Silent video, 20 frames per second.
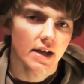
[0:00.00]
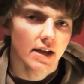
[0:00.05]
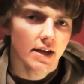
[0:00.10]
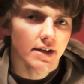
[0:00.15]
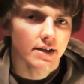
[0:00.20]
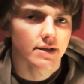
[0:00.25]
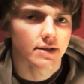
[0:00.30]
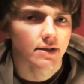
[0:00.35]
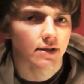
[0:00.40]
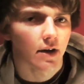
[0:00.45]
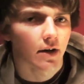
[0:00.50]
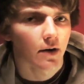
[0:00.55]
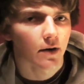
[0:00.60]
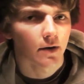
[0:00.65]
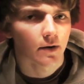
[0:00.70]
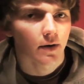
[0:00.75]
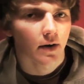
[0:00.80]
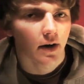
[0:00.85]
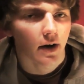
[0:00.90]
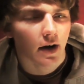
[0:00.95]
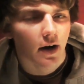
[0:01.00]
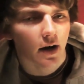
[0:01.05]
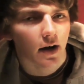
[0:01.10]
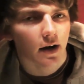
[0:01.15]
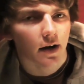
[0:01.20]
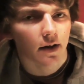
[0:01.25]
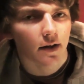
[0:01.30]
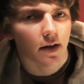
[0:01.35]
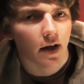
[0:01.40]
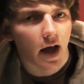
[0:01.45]
So
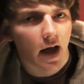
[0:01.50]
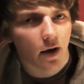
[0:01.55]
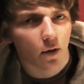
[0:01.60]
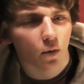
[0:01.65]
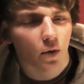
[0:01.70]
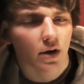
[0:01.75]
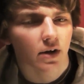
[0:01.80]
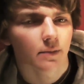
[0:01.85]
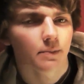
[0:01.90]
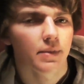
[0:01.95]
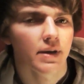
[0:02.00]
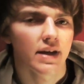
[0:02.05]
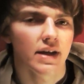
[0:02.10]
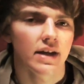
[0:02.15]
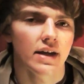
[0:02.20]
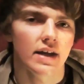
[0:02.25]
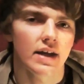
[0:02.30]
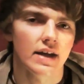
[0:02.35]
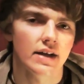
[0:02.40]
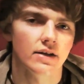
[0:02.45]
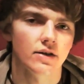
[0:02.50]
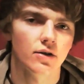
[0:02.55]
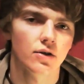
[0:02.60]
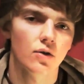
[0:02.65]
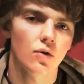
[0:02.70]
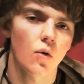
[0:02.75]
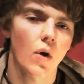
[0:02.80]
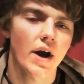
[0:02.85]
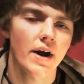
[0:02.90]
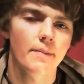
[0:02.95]
I will be in
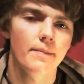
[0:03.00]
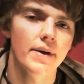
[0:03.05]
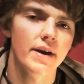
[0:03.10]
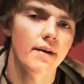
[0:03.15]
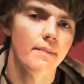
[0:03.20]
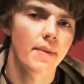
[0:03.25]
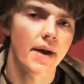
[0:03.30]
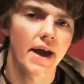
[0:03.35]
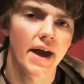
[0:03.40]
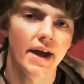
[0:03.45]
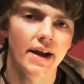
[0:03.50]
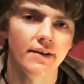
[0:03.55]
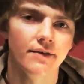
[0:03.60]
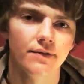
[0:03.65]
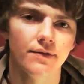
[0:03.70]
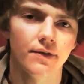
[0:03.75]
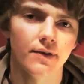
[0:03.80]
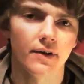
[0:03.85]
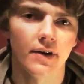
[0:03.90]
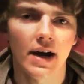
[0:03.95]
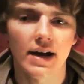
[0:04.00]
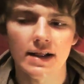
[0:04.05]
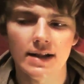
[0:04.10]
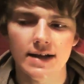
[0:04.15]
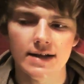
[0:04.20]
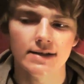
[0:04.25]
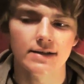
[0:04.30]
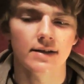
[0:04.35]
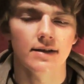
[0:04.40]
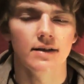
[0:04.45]
quite a bit of pain for at
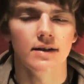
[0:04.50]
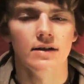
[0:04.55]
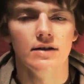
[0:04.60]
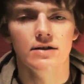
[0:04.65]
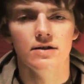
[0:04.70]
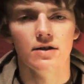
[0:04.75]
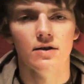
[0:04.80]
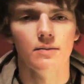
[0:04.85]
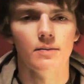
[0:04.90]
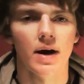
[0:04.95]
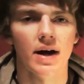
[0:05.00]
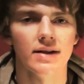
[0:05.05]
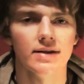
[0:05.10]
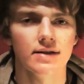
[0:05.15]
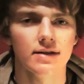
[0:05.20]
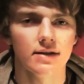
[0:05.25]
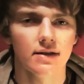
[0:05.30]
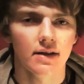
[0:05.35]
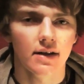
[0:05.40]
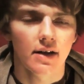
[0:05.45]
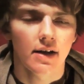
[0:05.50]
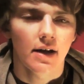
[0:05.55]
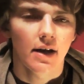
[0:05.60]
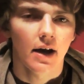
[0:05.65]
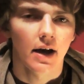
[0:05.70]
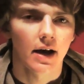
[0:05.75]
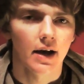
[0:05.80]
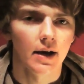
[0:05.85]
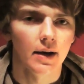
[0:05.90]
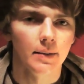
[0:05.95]
least a good 2 months.
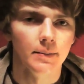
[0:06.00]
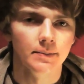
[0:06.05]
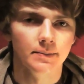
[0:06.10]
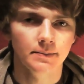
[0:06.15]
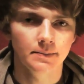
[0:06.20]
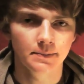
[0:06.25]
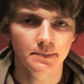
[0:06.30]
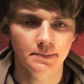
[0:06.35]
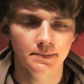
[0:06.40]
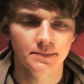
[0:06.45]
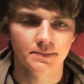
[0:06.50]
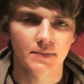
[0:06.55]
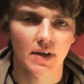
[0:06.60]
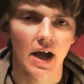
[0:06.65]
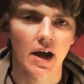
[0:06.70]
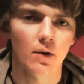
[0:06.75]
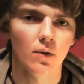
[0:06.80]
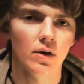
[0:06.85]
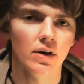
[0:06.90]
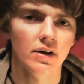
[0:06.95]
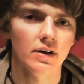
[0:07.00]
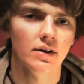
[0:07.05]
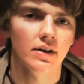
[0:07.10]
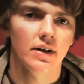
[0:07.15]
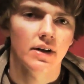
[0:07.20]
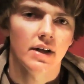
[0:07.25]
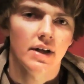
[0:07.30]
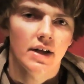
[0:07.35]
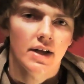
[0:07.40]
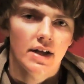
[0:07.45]
I will
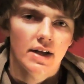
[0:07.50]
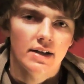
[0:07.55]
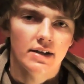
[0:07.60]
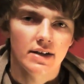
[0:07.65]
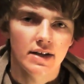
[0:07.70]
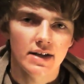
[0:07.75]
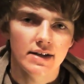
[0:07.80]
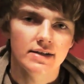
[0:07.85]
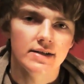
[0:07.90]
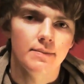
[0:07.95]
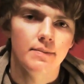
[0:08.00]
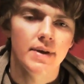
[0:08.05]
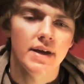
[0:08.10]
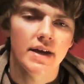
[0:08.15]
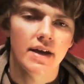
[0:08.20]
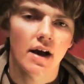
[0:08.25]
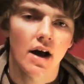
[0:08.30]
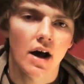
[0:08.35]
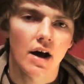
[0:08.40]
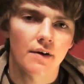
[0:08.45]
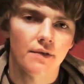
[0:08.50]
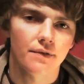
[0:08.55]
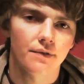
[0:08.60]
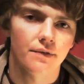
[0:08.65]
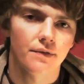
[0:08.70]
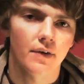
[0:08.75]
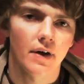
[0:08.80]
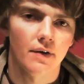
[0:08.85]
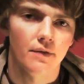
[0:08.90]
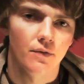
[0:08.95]
need to be
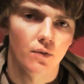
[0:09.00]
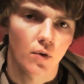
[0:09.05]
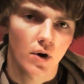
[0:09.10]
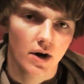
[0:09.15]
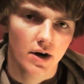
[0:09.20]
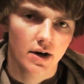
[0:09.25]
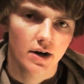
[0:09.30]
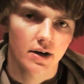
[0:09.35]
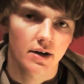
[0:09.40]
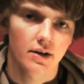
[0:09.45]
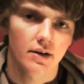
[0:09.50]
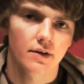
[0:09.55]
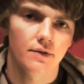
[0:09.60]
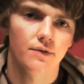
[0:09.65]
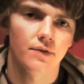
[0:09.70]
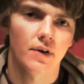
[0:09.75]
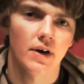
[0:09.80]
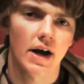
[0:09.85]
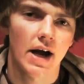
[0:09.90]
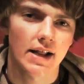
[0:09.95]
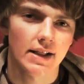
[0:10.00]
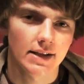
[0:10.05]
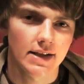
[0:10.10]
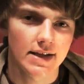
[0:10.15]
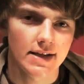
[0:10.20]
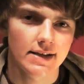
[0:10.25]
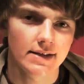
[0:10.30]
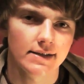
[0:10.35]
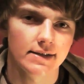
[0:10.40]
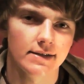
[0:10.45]
off of work for at
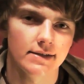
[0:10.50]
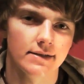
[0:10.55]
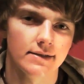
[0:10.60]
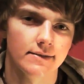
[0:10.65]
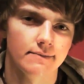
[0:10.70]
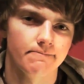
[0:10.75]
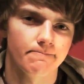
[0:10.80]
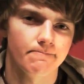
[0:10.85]
least